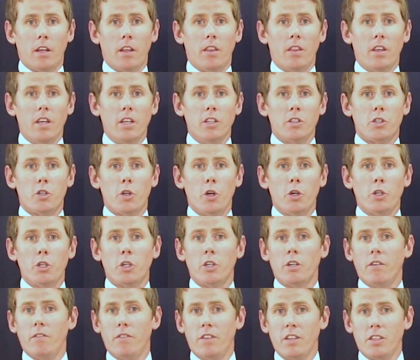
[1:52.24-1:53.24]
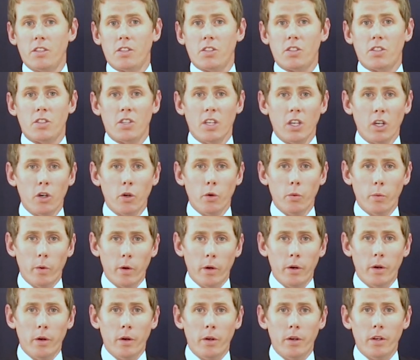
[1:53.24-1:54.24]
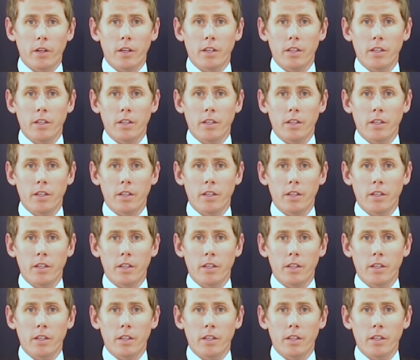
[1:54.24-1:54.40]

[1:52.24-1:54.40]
The insertion of this single word